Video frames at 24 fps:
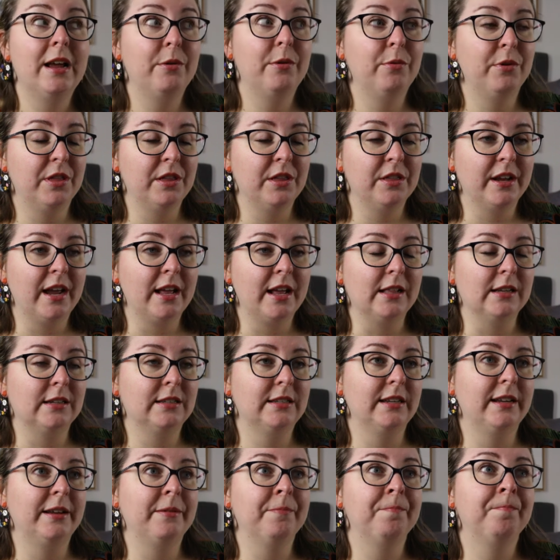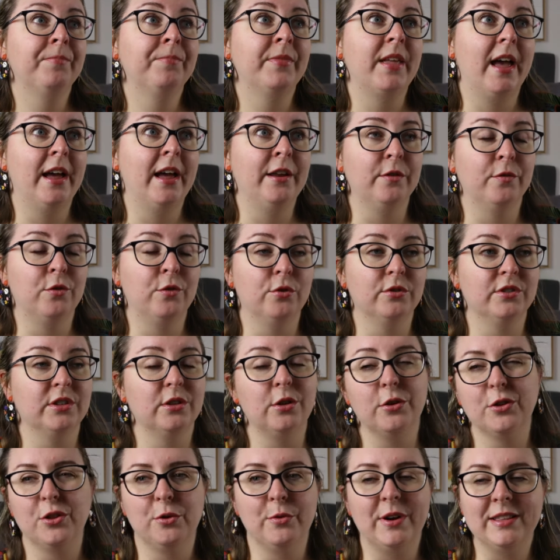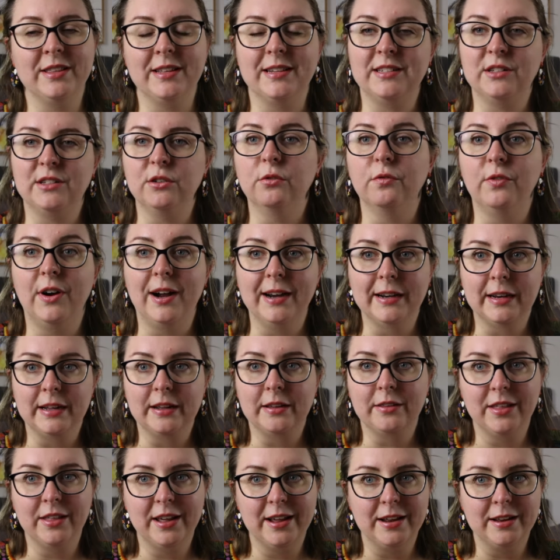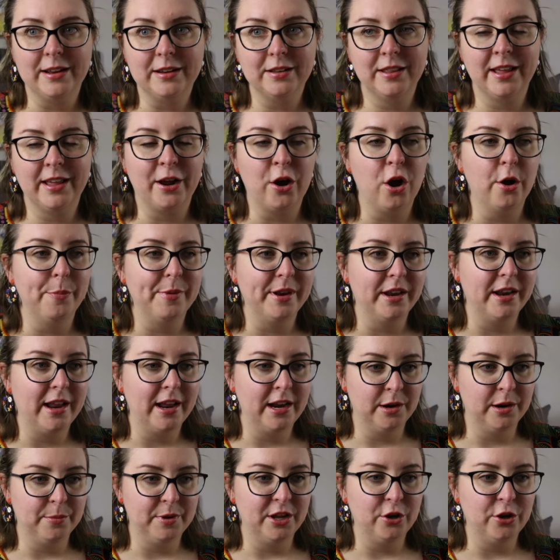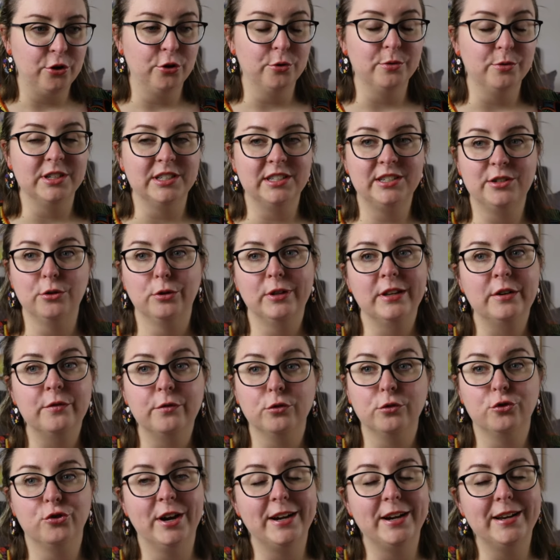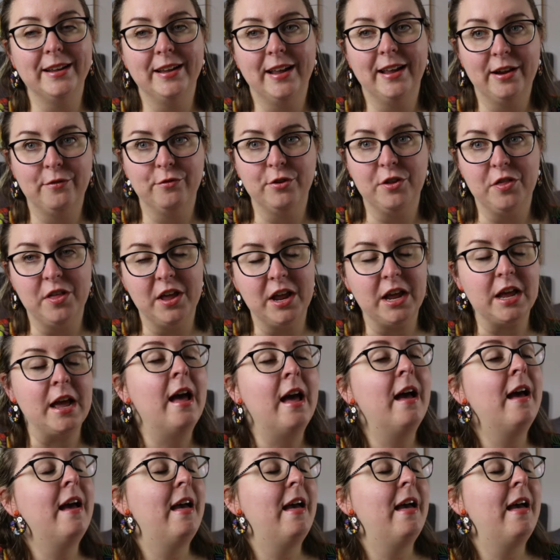within the galaxy. And of course, along the way, they're still fighting their, their common enemy who is still infiltrating everything.